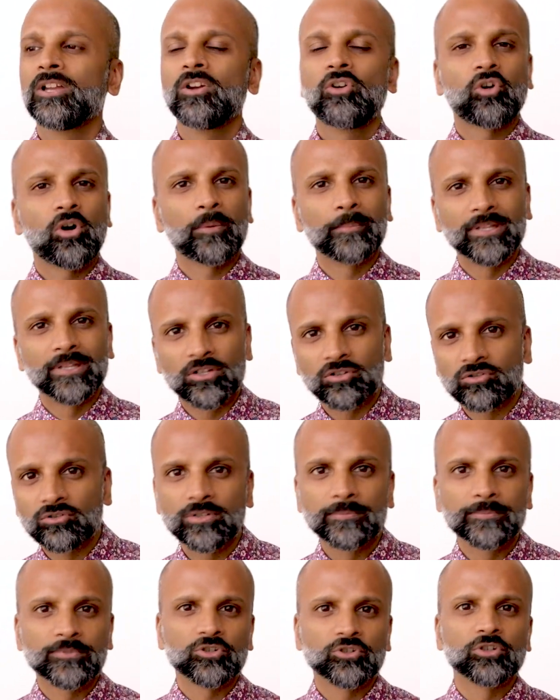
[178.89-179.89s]
or I'm in the
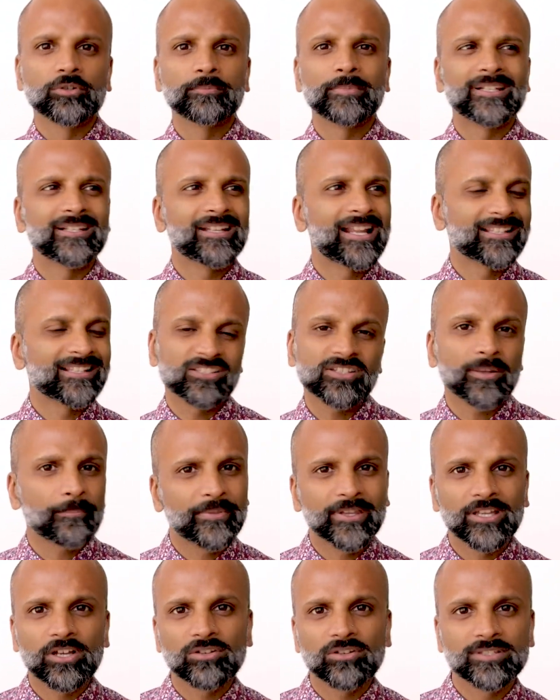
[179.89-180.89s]
groom's room and
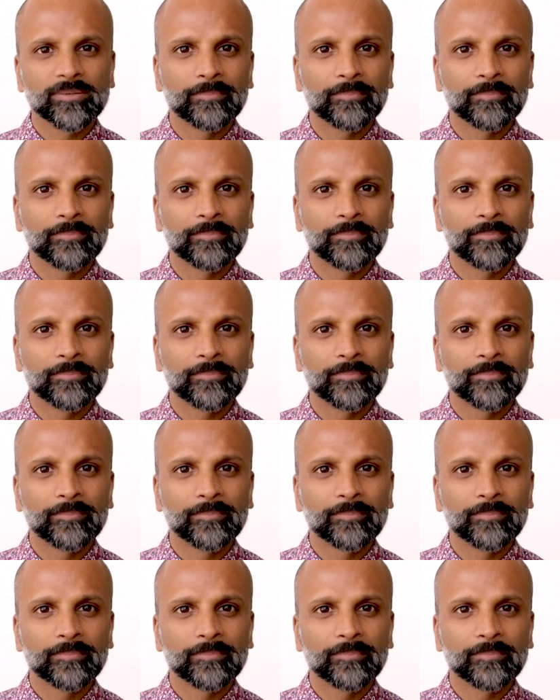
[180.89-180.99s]
something goes a